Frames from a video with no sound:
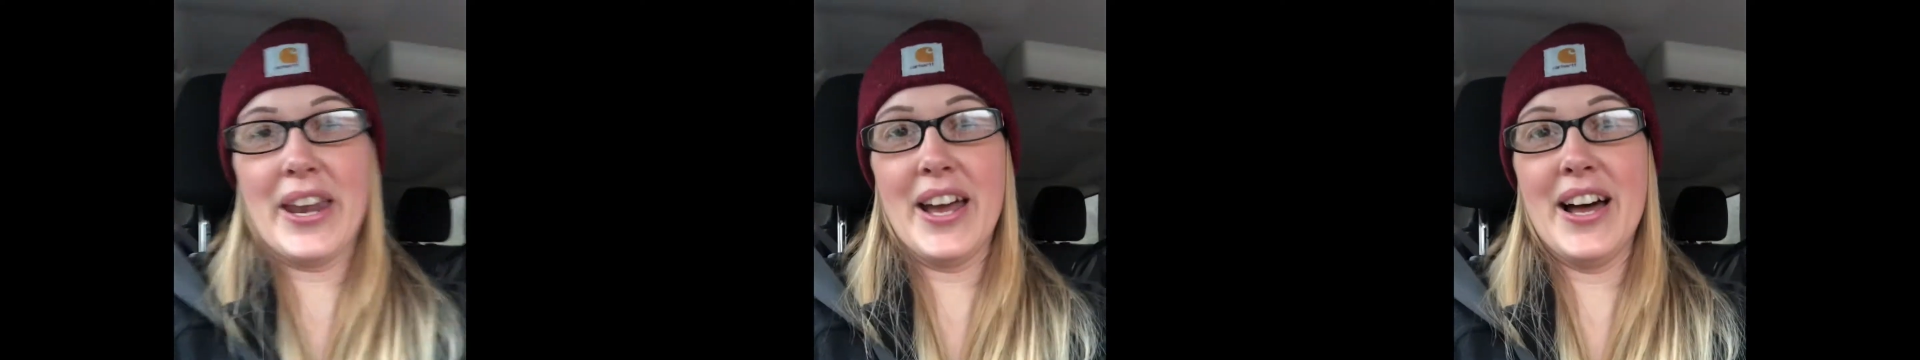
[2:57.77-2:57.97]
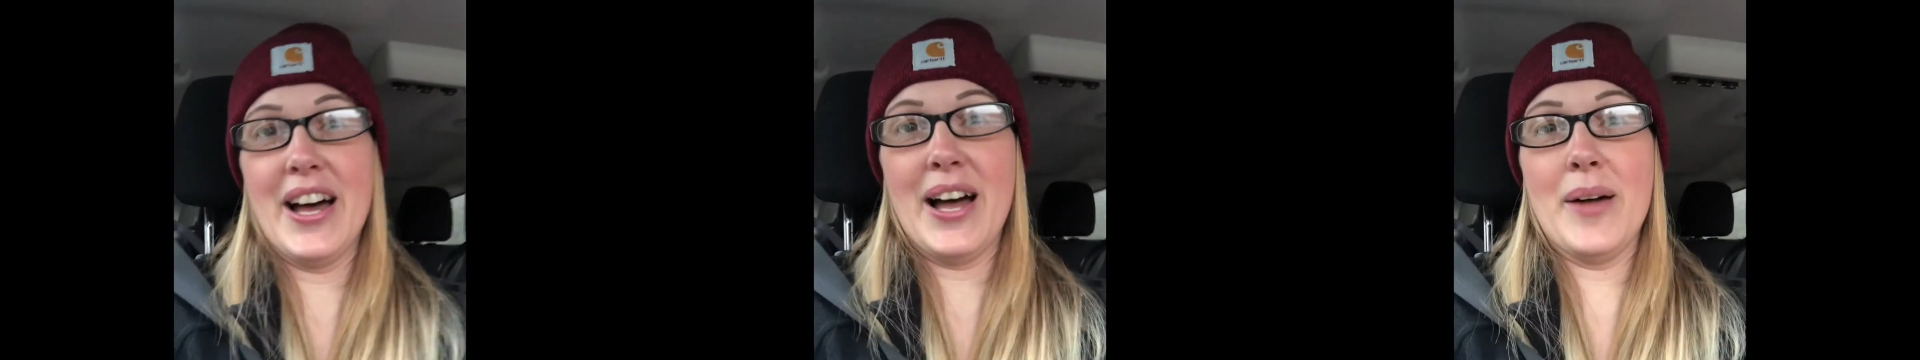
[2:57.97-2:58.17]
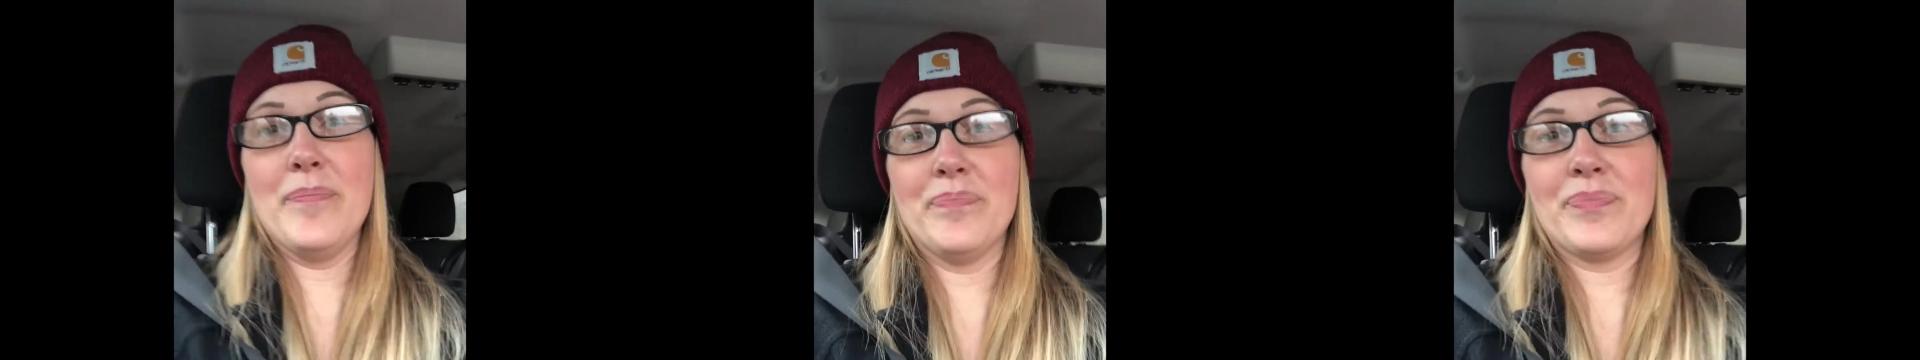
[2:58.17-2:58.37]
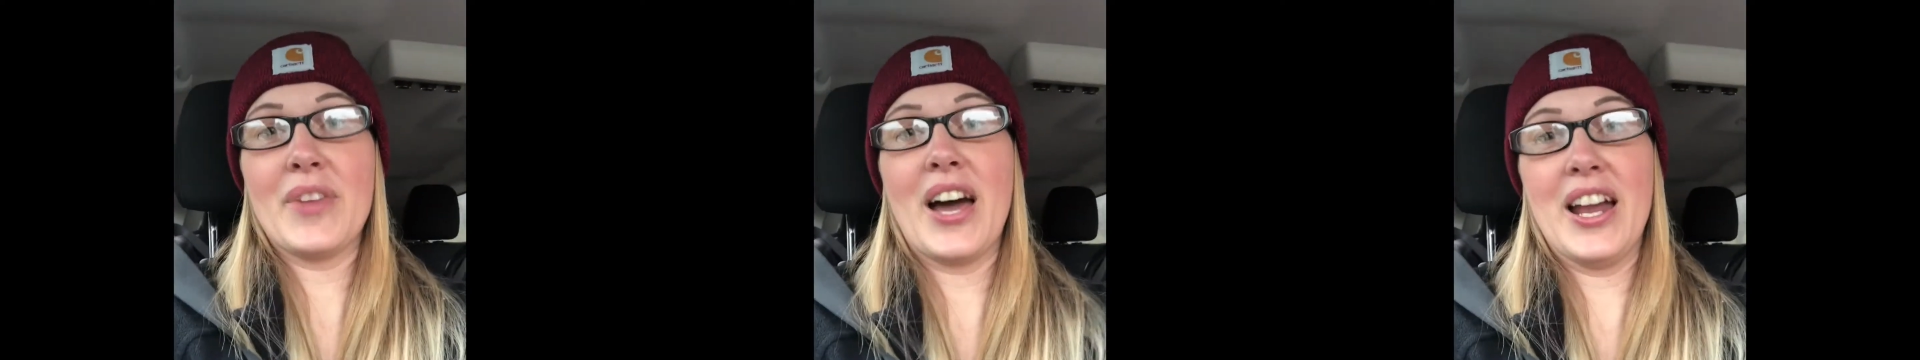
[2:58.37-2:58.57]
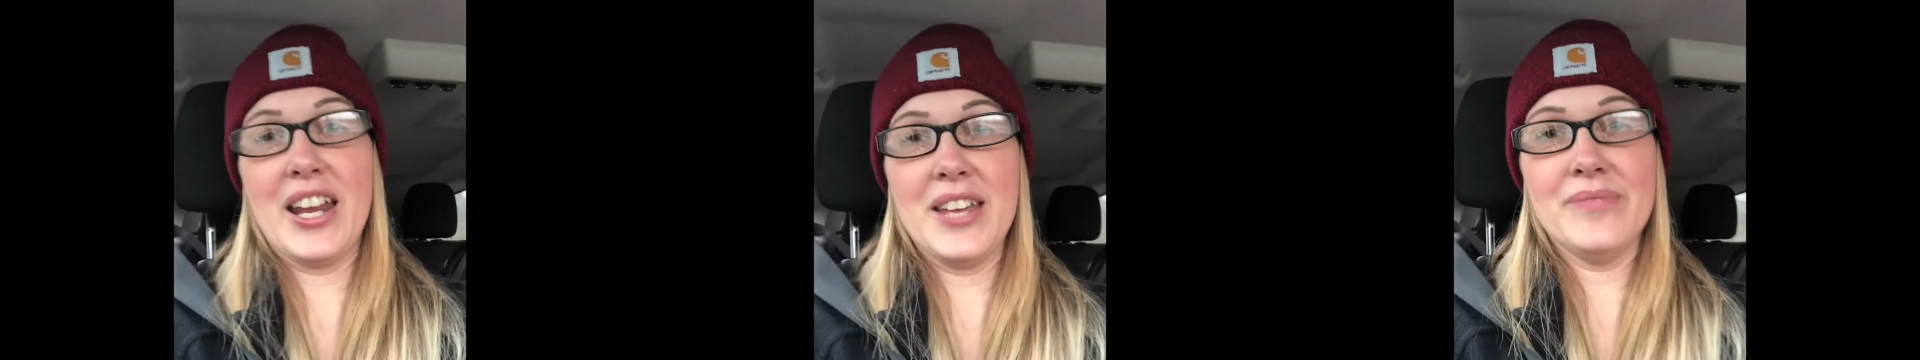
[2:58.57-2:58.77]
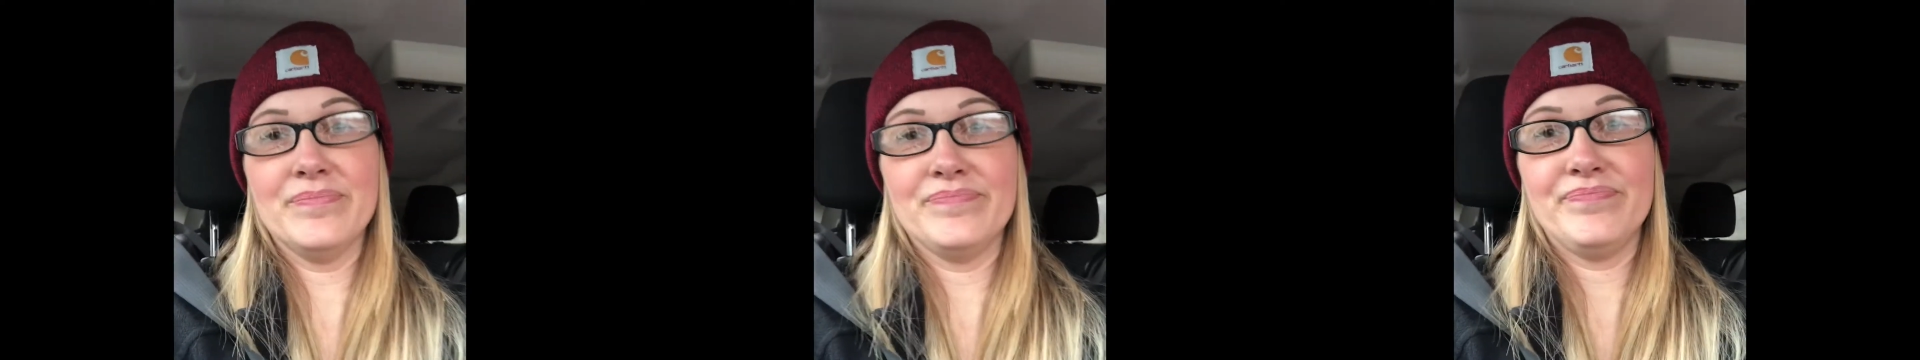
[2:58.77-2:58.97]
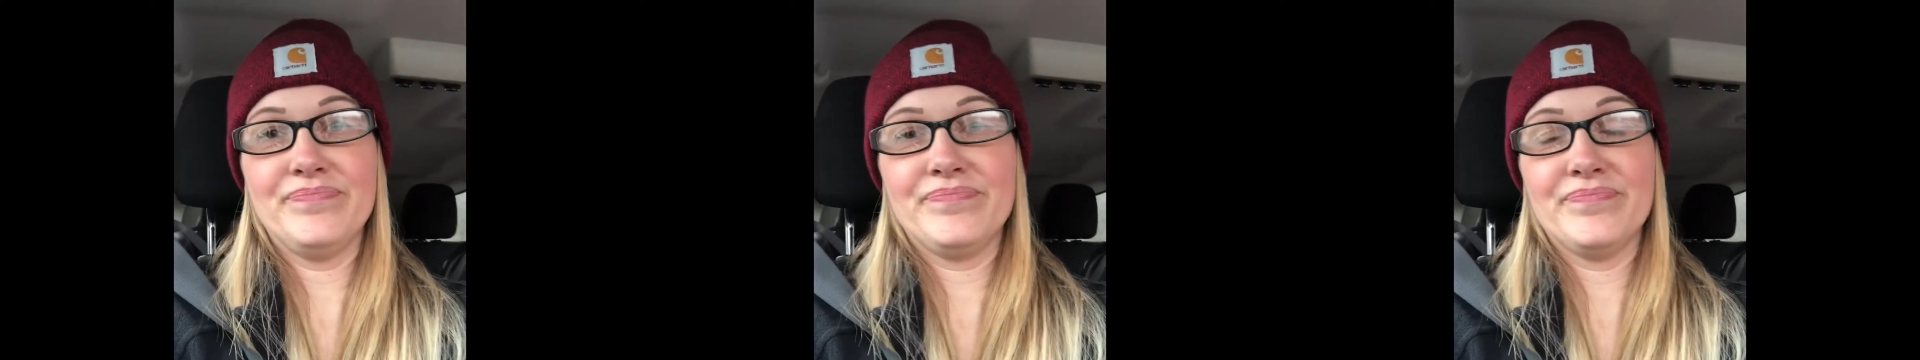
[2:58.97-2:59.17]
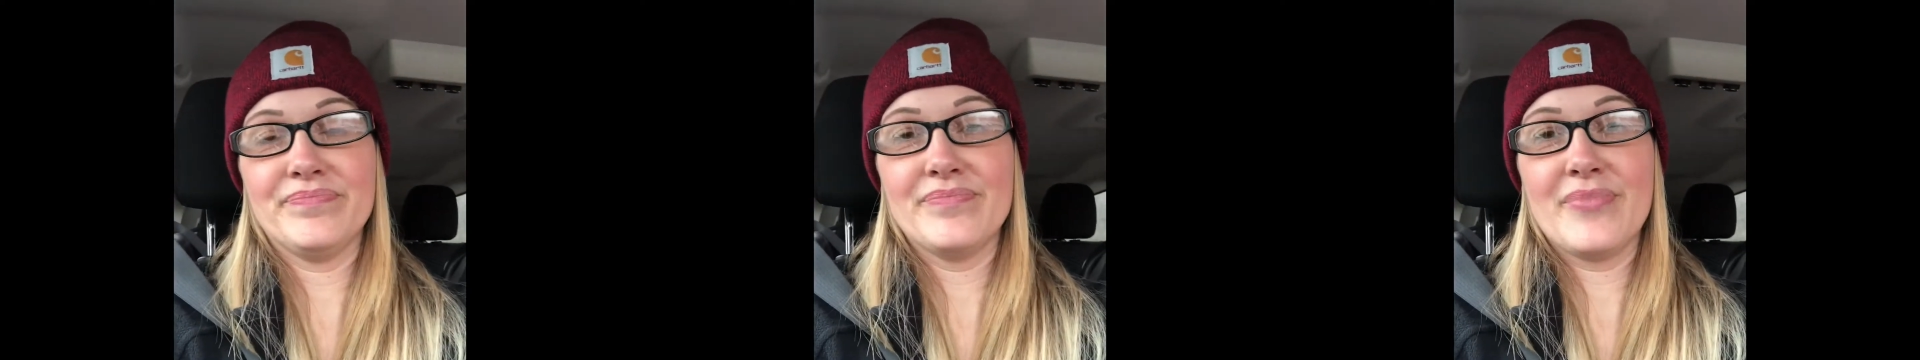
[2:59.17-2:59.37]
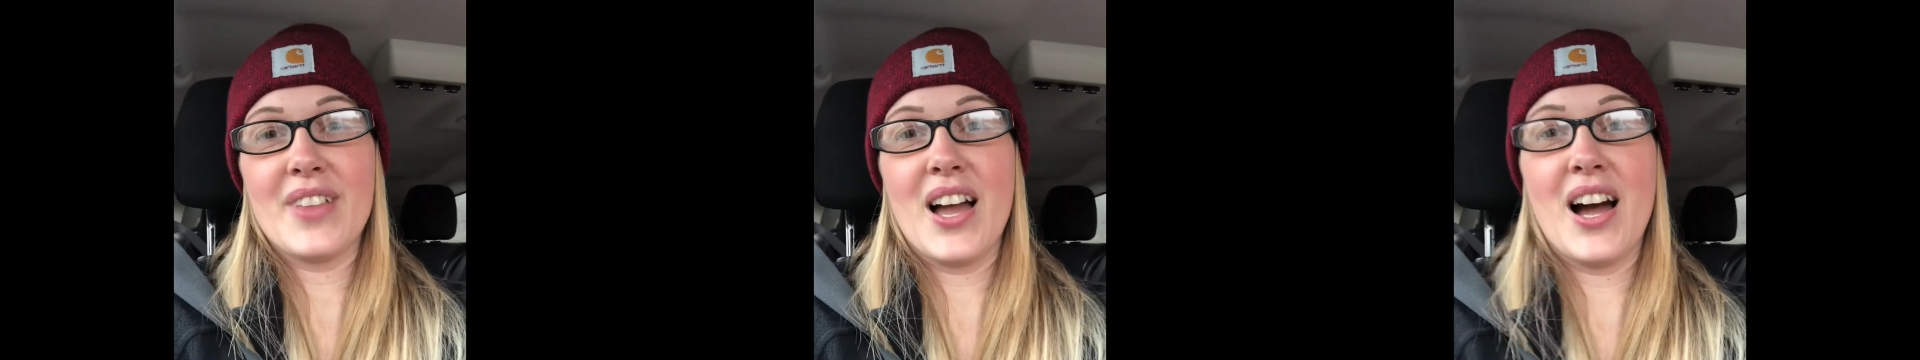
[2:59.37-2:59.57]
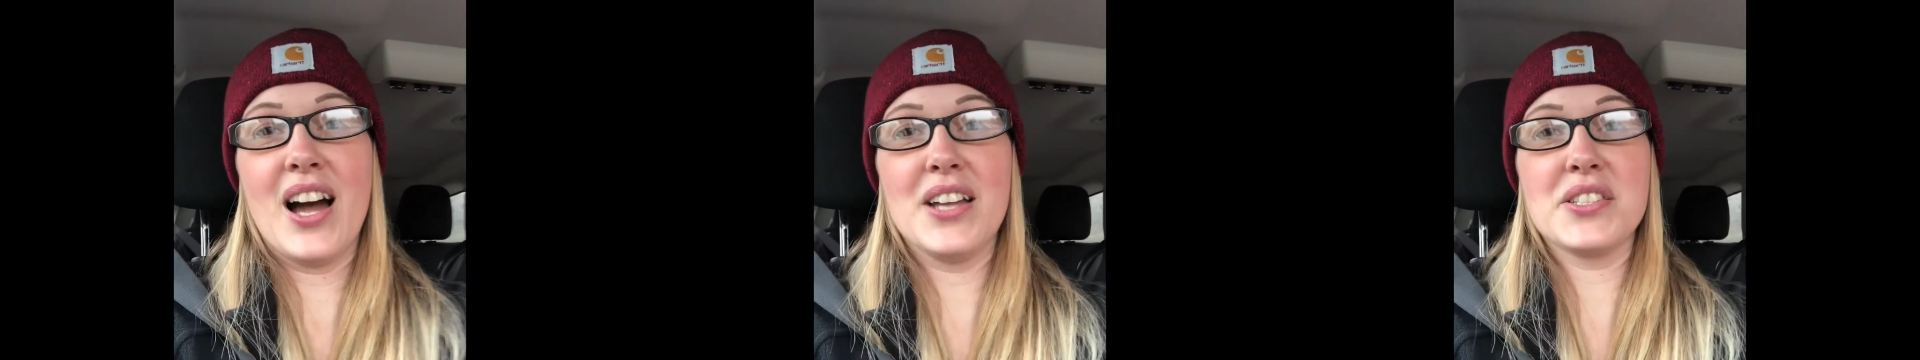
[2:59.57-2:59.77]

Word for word: um, honey, I